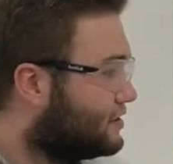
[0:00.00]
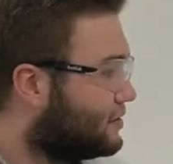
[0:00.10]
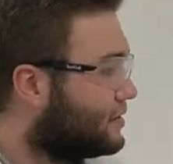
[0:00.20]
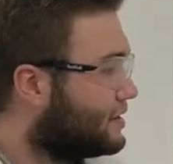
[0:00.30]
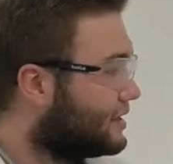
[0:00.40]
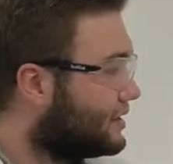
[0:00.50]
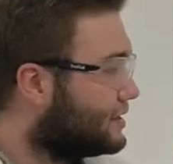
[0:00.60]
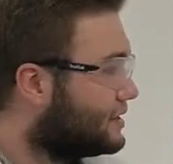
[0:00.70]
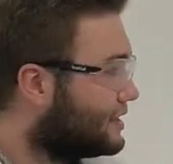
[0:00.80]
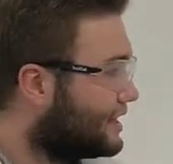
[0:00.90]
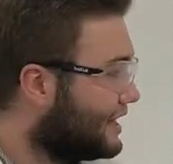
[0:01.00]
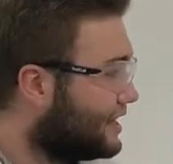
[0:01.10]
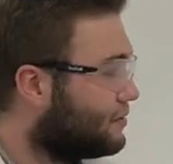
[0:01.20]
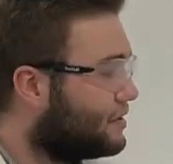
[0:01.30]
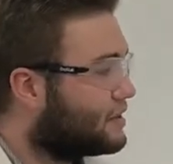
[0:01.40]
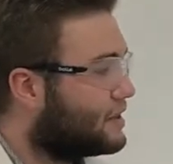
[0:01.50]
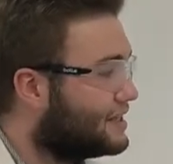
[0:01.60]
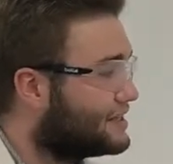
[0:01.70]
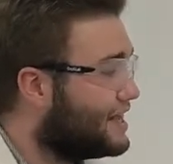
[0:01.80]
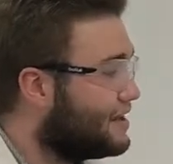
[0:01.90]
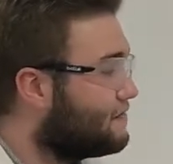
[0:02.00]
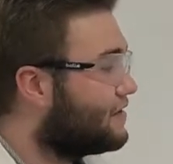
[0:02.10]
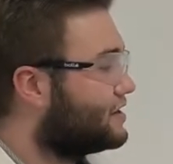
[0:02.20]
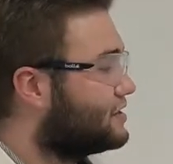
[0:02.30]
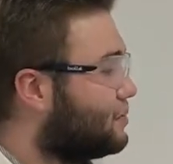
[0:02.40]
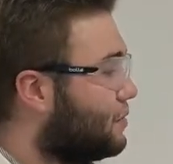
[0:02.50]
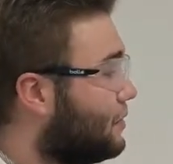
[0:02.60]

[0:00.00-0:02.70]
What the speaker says: So the line width is inversely